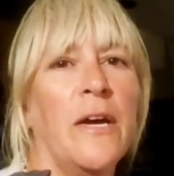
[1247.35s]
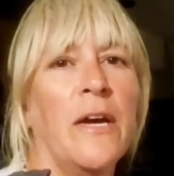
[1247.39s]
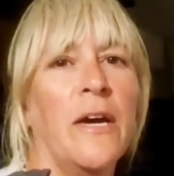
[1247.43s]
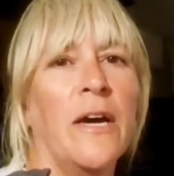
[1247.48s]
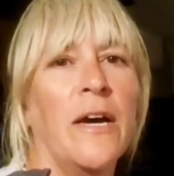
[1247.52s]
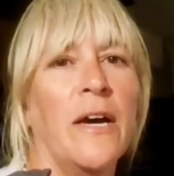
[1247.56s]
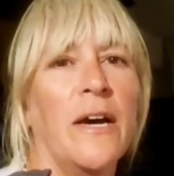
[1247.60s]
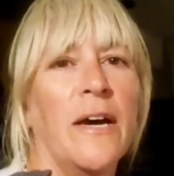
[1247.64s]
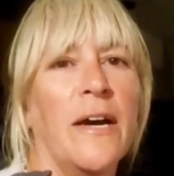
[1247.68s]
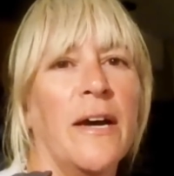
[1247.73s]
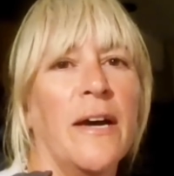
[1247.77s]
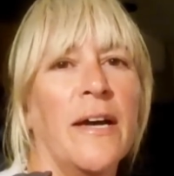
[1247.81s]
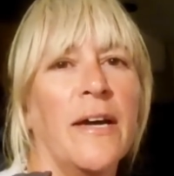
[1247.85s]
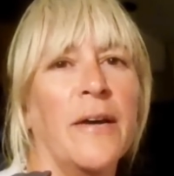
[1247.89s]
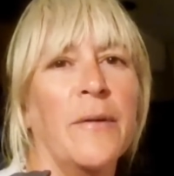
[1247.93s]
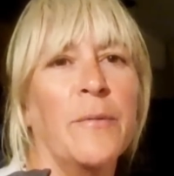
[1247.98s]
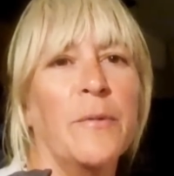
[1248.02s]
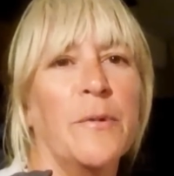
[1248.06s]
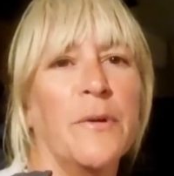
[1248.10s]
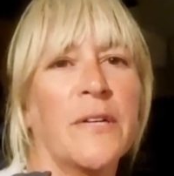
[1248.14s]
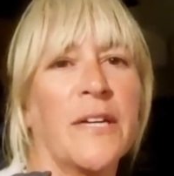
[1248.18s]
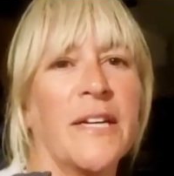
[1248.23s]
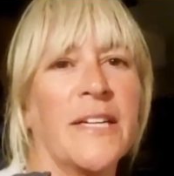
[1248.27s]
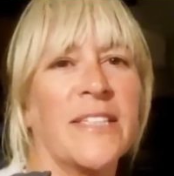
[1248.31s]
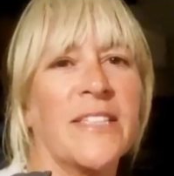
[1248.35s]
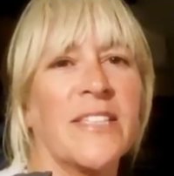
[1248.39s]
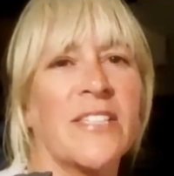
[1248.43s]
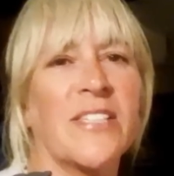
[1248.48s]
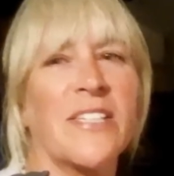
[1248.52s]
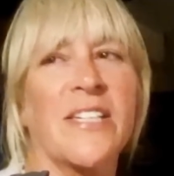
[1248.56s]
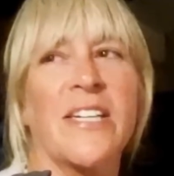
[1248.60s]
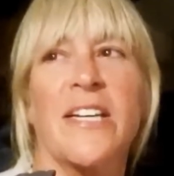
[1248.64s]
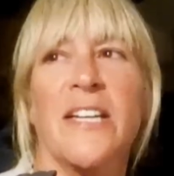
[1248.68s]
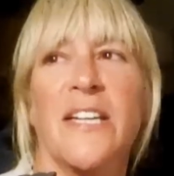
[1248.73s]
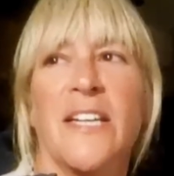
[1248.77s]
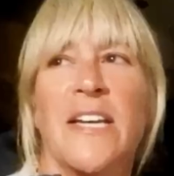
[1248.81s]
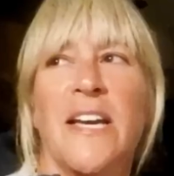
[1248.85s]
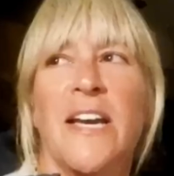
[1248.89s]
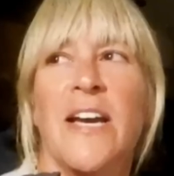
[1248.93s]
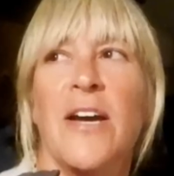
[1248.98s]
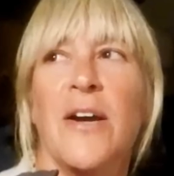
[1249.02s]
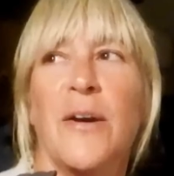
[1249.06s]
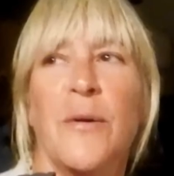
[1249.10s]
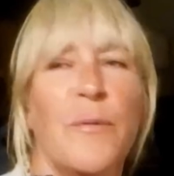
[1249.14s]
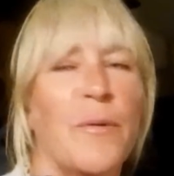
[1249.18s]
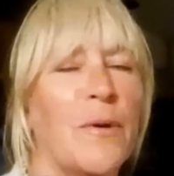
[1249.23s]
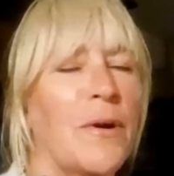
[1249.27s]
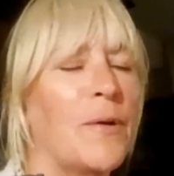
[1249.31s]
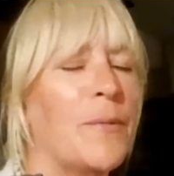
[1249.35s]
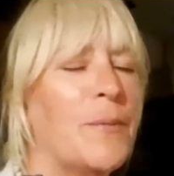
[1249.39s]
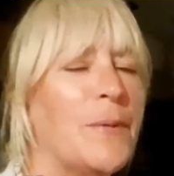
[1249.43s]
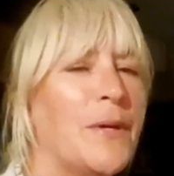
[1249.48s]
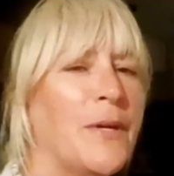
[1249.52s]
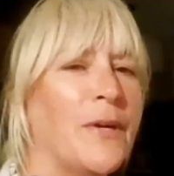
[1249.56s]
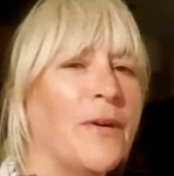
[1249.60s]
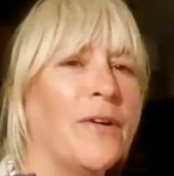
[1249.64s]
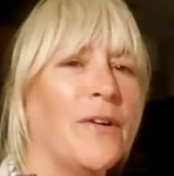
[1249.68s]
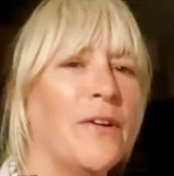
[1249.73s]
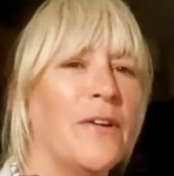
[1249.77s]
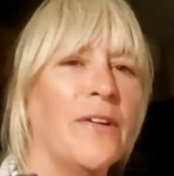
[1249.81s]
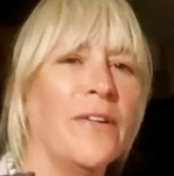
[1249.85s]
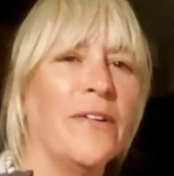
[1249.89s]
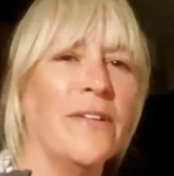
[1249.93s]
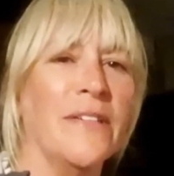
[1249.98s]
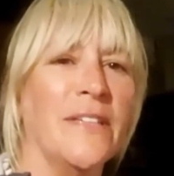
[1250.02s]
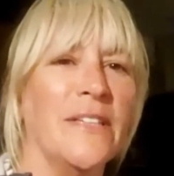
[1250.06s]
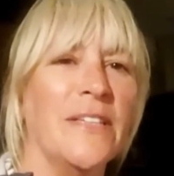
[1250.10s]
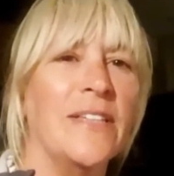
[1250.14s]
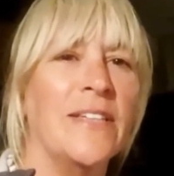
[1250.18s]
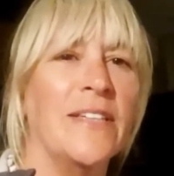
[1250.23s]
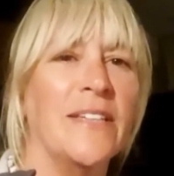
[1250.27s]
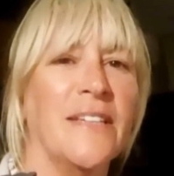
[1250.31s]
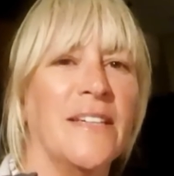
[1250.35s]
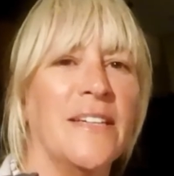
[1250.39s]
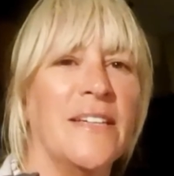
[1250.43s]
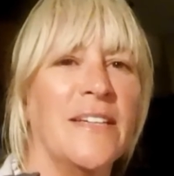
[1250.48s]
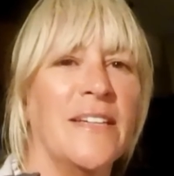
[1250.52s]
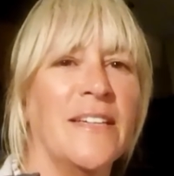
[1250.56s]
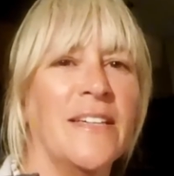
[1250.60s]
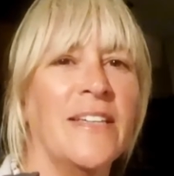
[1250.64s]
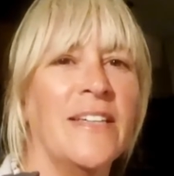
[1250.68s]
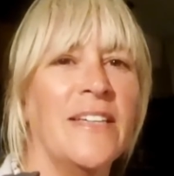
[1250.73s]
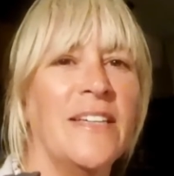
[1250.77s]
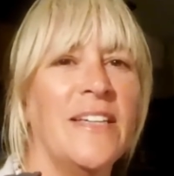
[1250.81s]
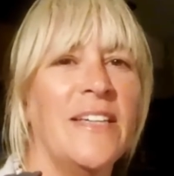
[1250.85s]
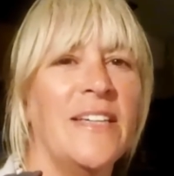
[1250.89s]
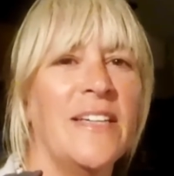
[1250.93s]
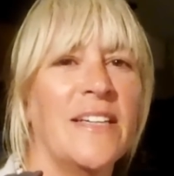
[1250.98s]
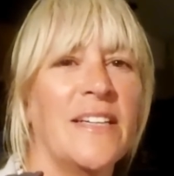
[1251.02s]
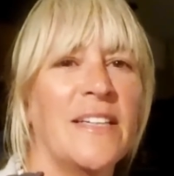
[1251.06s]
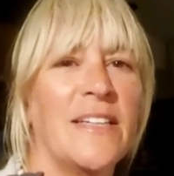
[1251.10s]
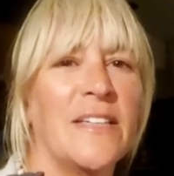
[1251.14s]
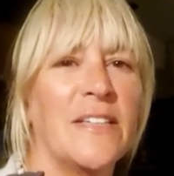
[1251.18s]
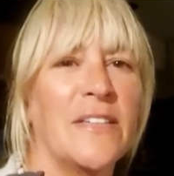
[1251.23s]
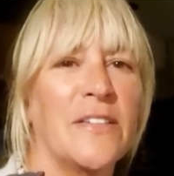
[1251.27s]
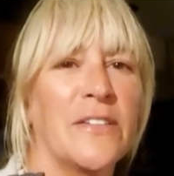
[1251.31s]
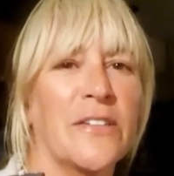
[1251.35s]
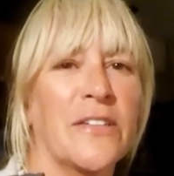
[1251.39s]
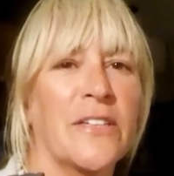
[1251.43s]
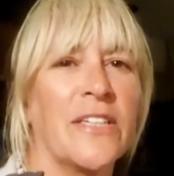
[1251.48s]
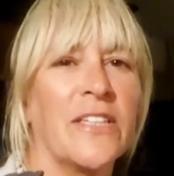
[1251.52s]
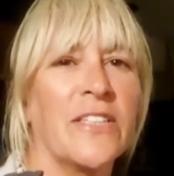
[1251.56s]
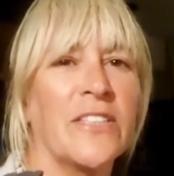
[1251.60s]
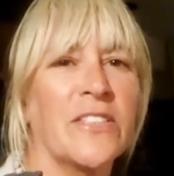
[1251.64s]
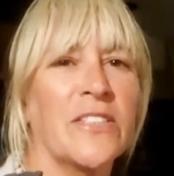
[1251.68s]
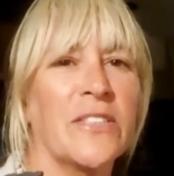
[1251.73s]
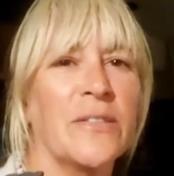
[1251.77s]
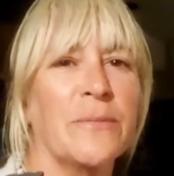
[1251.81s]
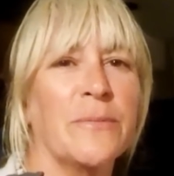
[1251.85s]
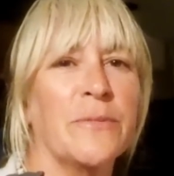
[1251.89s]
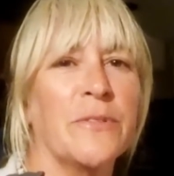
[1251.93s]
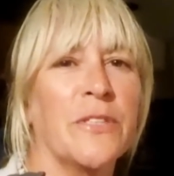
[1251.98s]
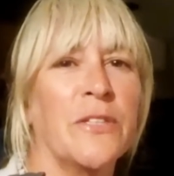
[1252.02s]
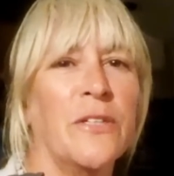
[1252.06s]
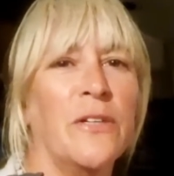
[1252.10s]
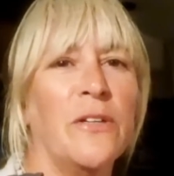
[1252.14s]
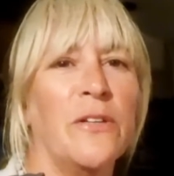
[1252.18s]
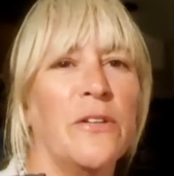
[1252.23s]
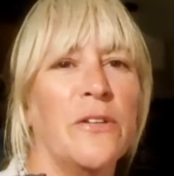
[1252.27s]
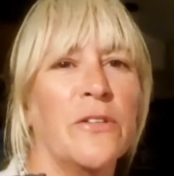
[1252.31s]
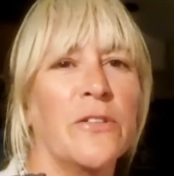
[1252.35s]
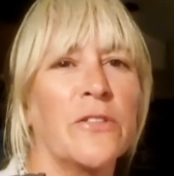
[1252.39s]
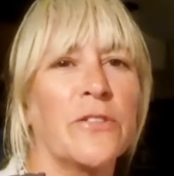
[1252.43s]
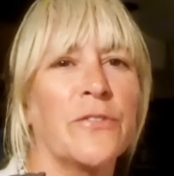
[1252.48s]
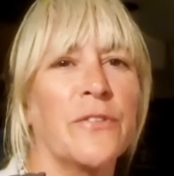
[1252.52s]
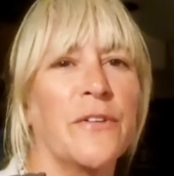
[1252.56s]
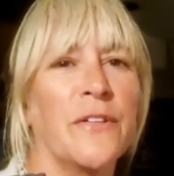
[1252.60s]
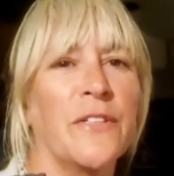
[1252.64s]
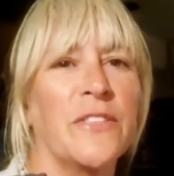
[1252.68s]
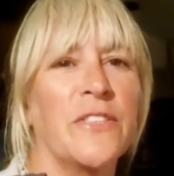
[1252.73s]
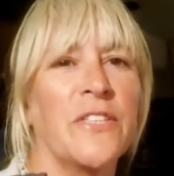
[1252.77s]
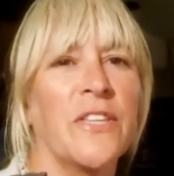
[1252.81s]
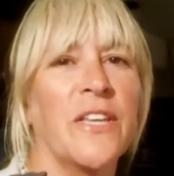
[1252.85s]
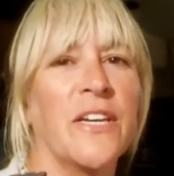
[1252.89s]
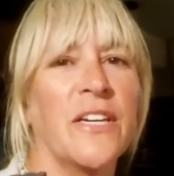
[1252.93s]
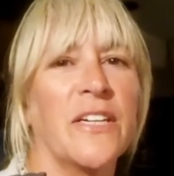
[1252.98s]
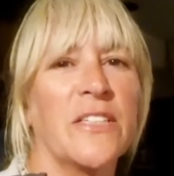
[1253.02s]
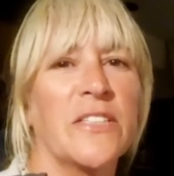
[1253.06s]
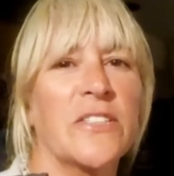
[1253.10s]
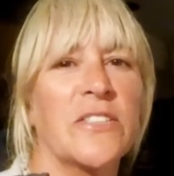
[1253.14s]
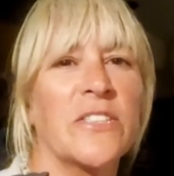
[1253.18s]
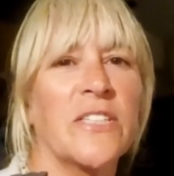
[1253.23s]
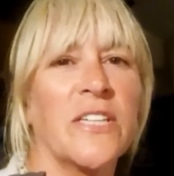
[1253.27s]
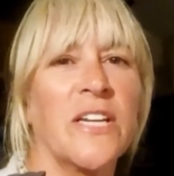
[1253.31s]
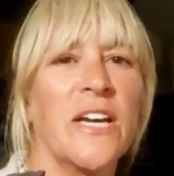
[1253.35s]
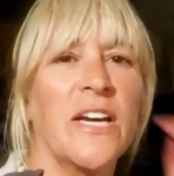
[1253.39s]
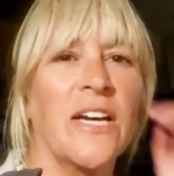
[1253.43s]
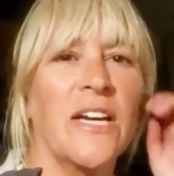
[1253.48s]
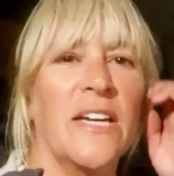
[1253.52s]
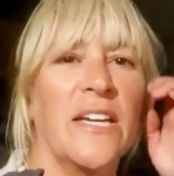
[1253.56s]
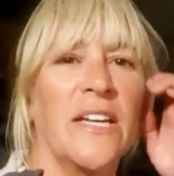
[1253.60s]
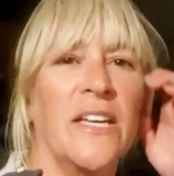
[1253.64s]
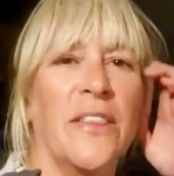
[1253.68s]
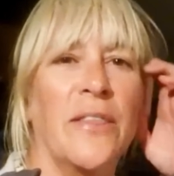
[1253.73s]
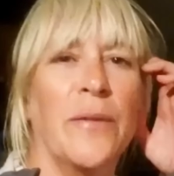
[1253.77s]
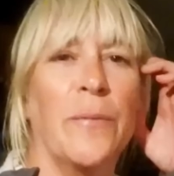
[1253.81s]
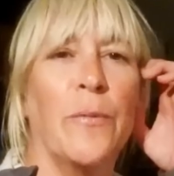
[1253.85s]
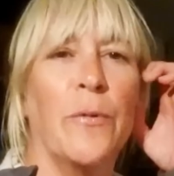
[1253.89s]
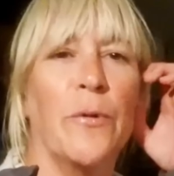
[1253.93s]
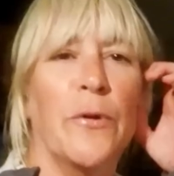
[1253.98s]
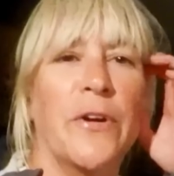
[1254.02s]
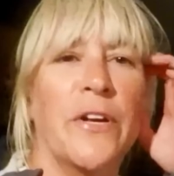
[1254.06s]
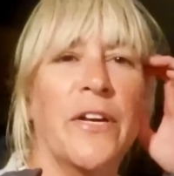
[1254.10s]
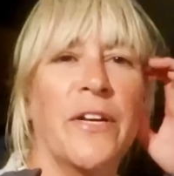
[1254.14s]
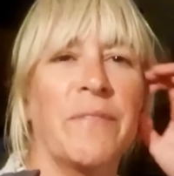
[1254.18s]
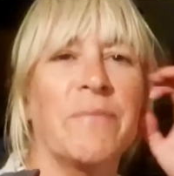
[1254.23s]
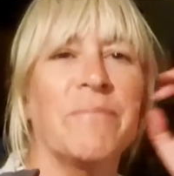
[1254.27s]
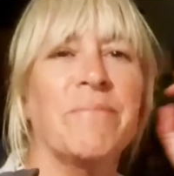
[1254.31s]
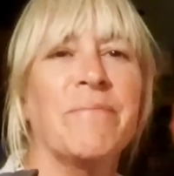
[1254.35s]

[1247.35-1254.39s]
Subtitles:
and we'll get to see where we are and clear customs and all those fun things in the morning.